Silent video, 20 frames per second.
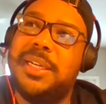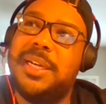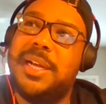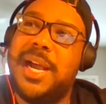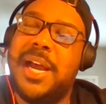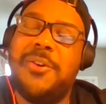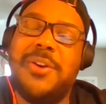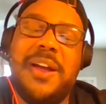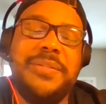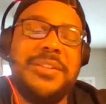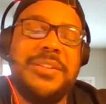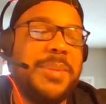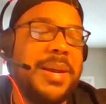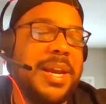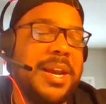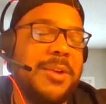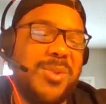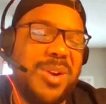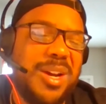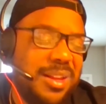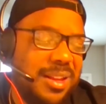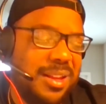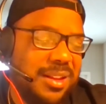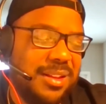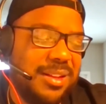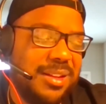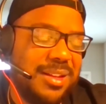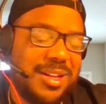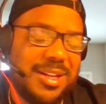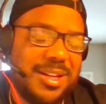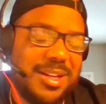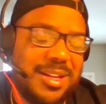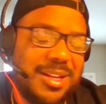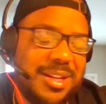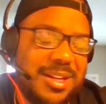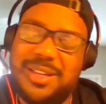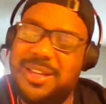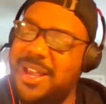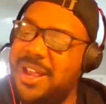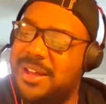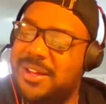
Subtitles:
I don't have to pay what? Yeah,